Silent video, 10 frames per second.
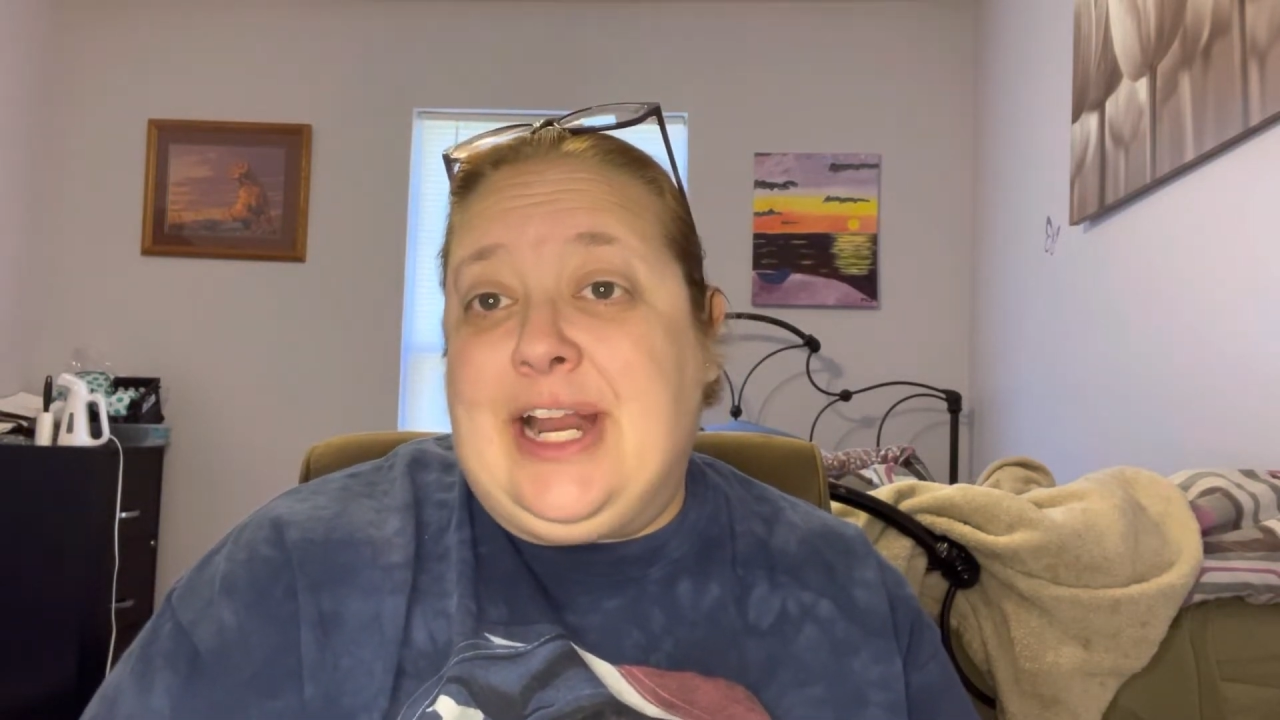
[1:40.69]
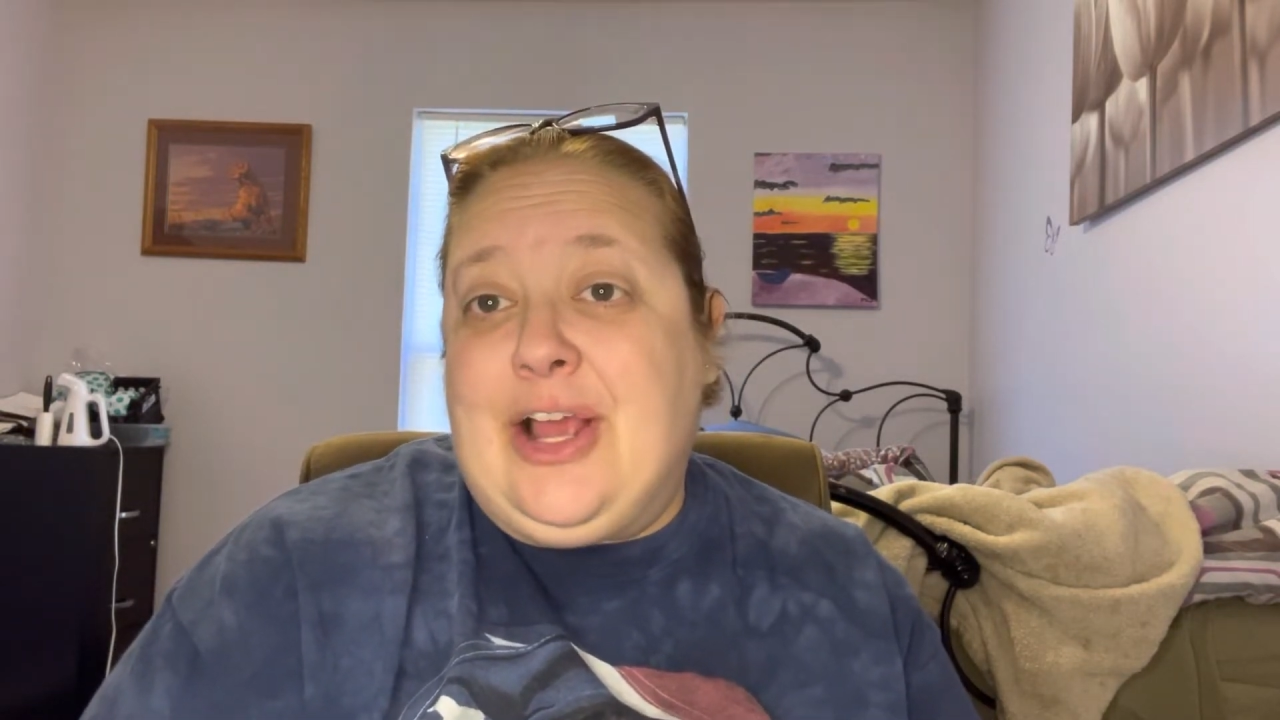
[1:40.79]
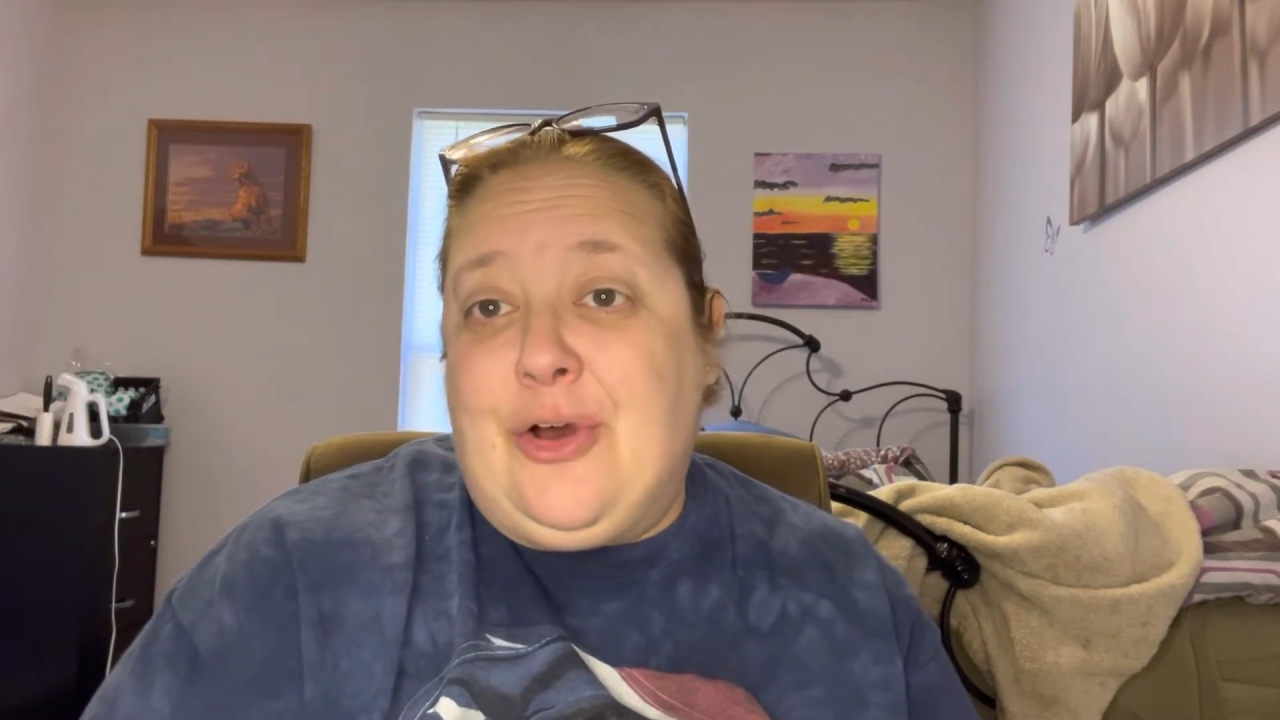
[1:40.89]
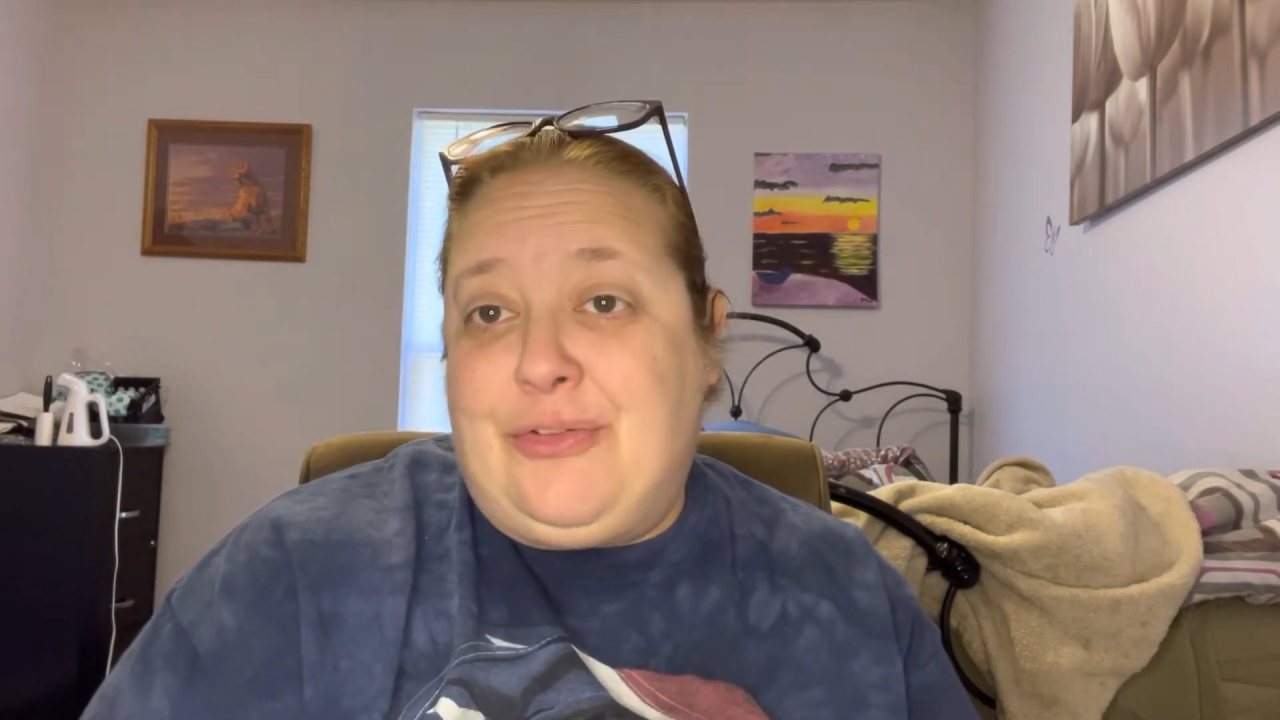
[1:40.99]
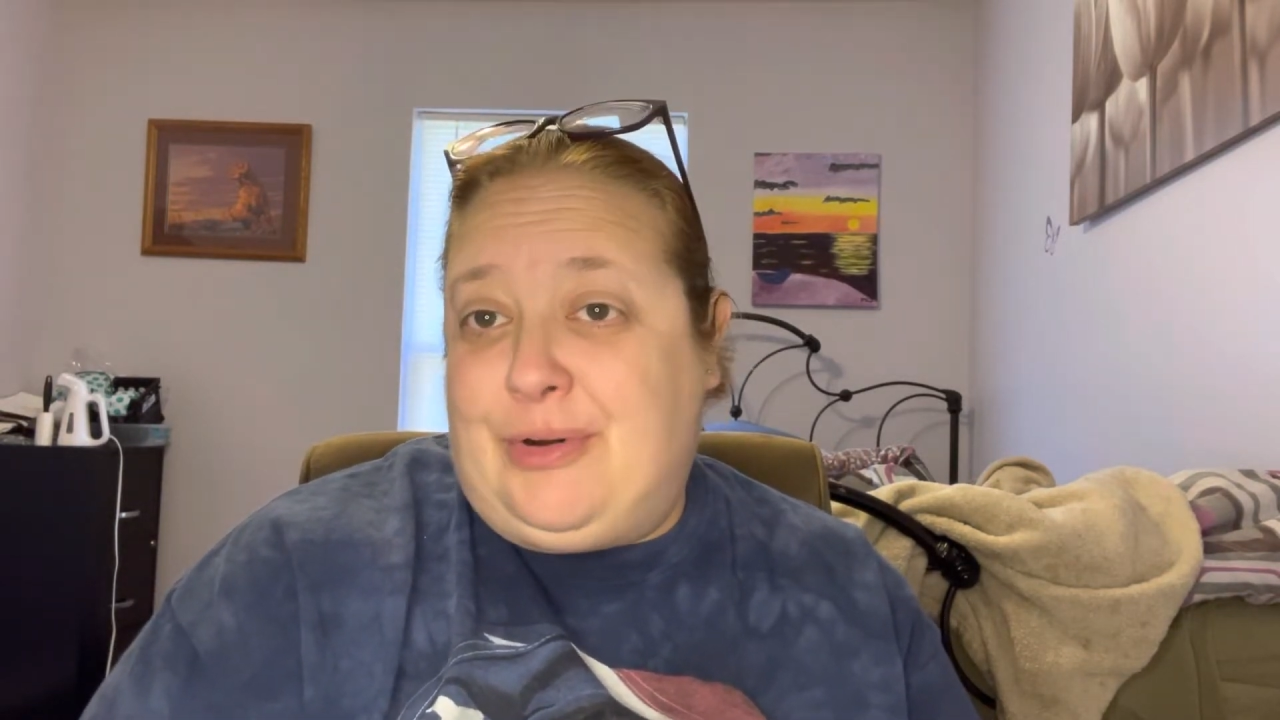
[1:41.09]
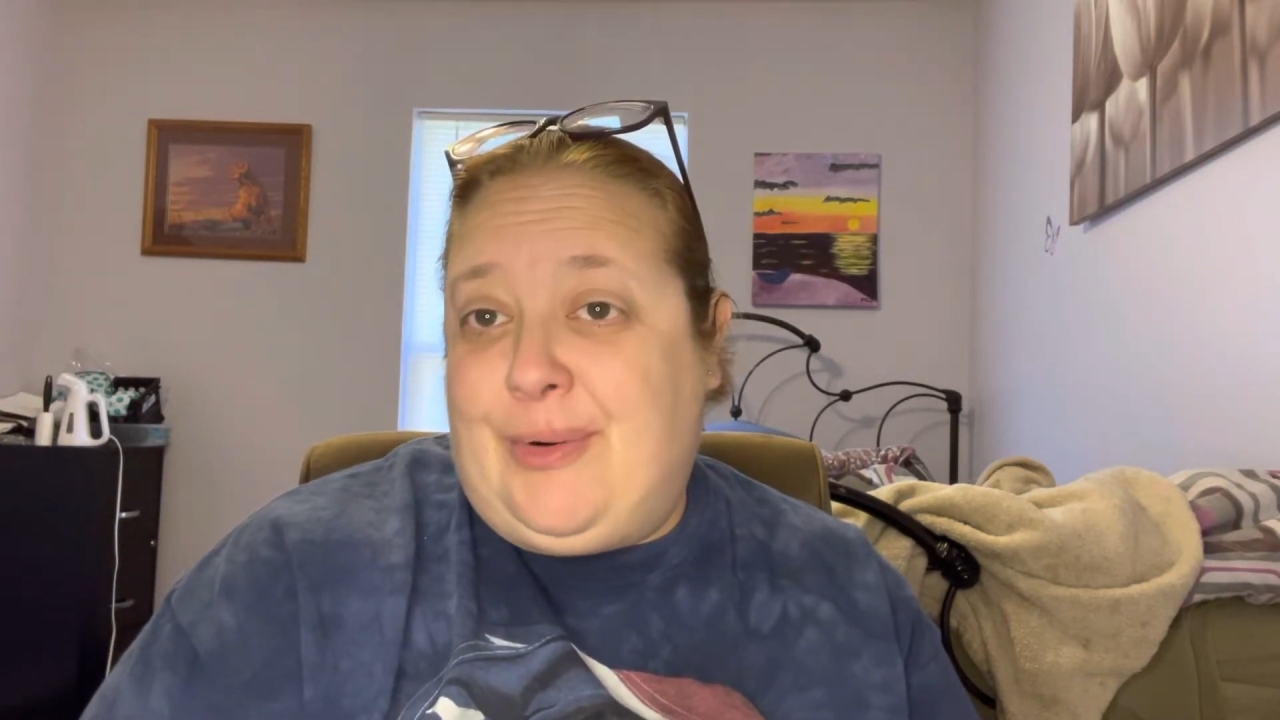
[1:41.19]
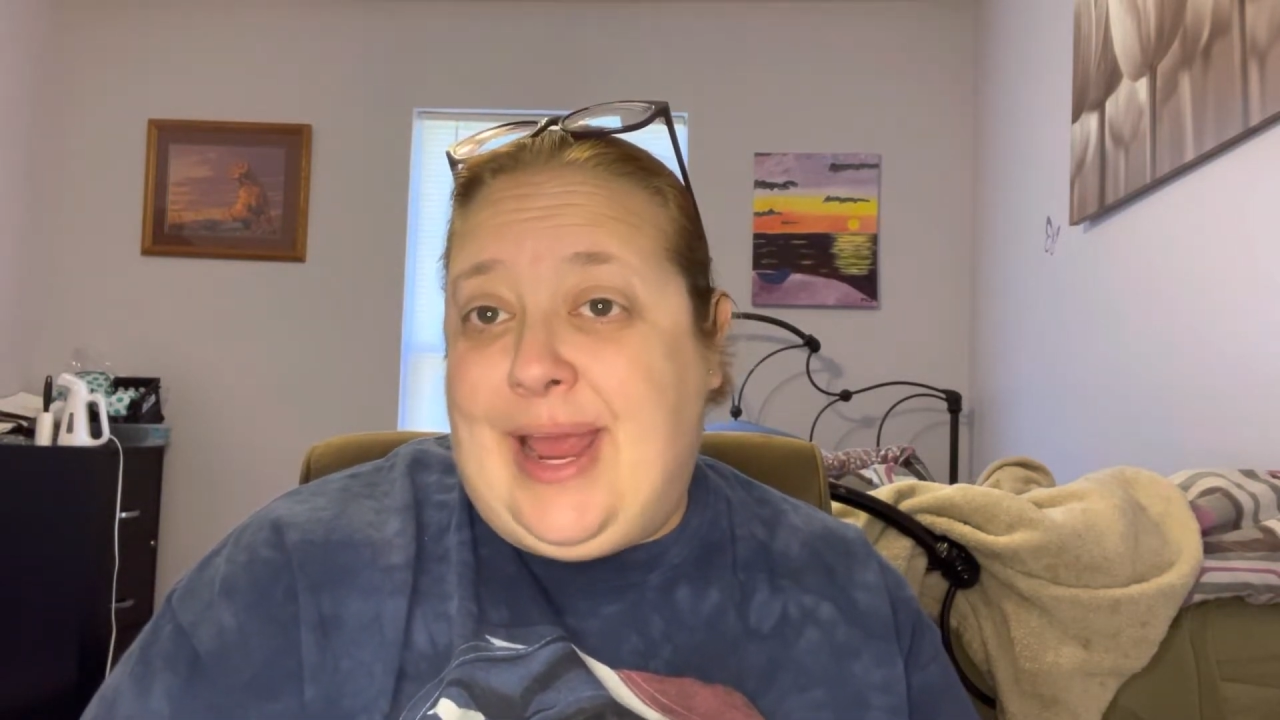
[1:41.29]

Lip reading: go through